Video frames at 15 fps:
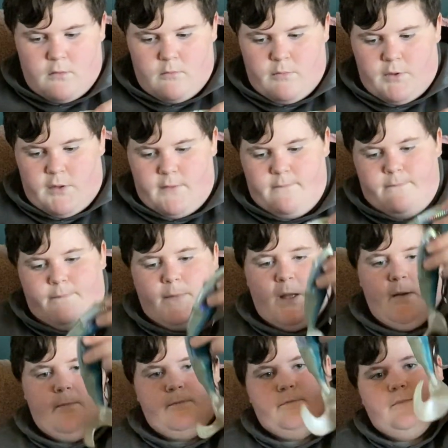But, yeah,
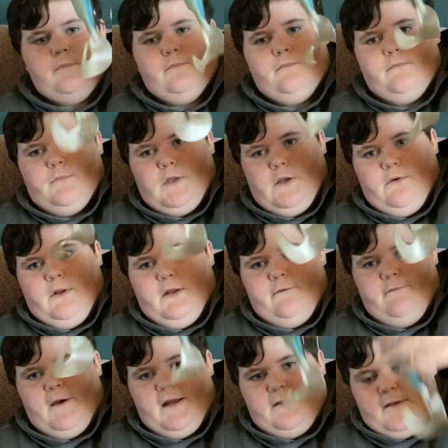really
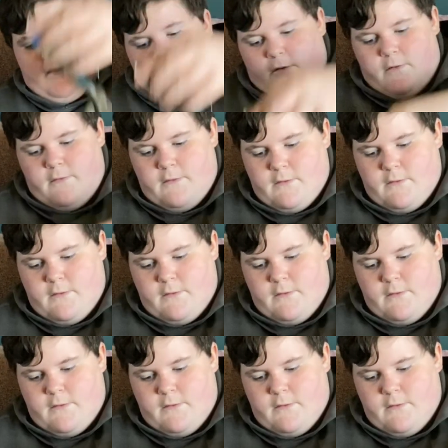fat tail.